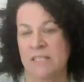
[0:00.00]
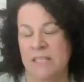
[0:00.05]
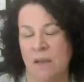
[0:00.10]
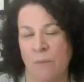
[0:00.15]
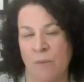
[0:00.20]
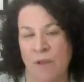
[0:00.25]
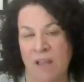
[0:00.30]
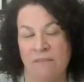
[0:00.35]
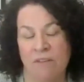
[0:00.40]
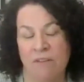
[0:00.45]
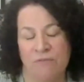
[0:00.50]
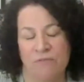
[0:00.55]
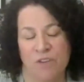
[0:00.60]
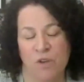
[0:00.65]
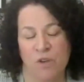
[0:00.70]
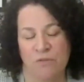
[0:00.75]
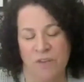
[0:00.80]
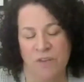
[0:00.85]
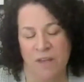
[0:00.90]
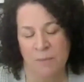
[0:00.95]
And we have a
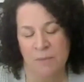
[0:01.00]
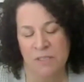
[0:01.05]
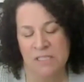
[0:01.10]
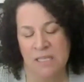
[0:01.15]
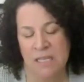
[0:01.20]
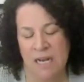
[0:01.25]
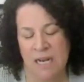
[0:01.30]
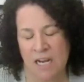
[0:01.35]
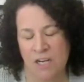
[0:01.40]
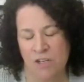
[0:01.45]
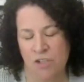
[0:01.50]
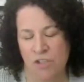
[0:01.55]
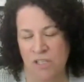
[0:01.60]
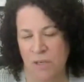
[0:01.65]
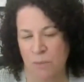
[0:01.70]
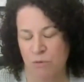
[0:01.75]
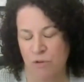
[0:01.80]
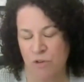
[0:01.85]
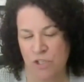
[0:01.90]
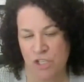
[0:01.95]
few families that actually
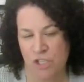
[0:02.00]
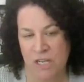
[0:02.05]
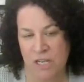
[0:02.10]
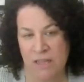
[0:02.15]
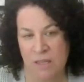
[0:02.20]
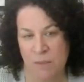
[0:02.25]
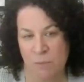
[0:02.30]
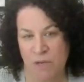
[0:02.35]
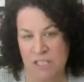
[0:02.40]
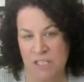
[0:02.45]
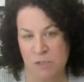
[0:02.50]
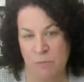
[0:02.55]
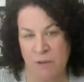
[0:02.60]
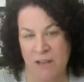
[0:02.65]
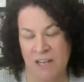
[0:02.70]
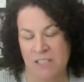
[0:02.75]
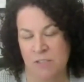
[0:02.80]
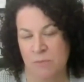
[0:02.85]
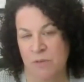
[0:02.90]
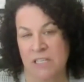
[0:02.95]
appreciate the bus
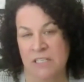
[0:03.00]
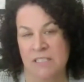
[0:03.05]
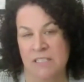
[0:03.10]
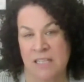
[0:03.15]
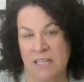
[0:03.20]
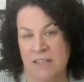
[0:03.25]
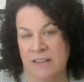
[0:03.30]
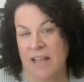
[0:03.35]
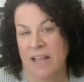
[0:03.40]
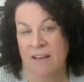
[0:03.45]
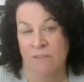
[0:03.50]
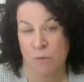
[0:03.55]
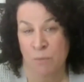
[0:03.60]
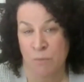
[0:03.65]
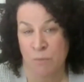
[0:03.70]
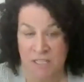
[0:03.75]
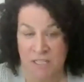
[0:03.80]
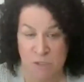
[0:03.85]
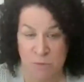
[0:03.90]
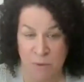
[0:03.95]
pass because then they have a
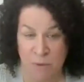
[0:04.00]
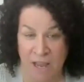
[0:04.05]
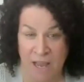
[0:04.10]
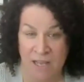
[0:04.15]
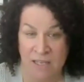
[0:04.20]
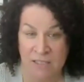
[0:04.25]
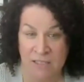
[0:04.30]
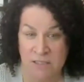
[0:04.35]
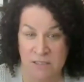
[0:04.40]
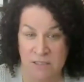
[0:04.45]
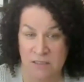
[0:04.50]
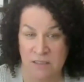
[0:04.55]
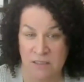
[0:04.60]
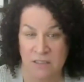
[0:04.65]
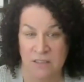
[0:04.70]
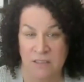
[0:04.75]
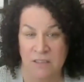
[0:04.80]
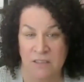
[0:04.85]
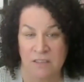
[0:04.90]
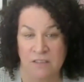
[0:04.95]
bus pass
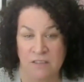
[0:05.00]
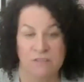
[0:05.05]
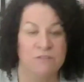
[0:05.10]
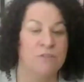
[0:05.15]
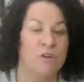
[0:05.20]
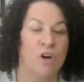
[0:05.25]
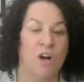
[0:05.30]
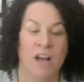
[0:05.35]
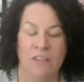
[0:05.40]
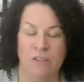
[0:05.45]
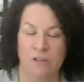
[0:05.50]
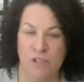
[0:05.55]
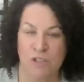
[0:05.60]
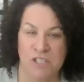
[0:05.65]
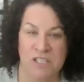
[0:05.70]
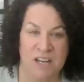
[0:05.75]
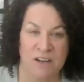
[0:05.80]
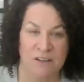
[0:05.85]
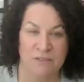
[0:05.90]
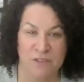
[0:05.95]
for other
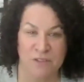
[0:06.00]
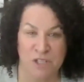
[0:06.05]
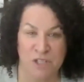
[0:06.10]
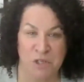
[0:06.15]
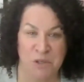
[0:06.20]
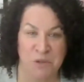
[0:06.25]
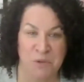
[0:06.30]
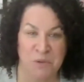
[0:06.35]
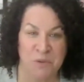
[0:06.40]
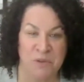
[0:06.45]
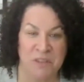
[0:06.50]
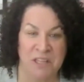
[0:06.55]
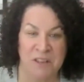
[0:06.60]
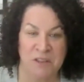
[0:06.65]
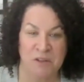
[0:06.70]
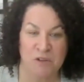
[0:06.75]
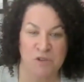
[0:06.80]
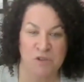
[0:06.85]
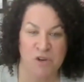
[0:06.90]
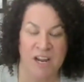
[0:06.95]
stuff too that
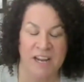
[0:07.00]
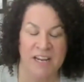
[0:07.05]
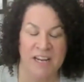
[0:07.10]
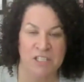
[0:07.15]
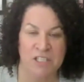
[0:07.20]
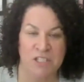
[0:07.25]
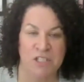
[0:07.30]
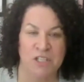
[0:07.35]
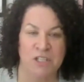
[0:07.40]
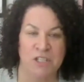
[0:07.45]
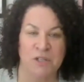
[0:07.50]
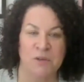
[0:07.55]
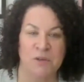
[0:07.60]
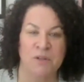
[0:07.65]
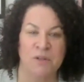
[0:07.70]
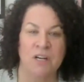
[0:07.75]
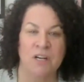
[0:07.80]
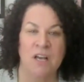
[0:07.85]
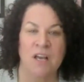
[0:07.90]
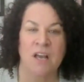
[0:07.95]
they're trying to
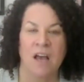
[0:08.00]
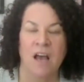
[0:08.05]
do.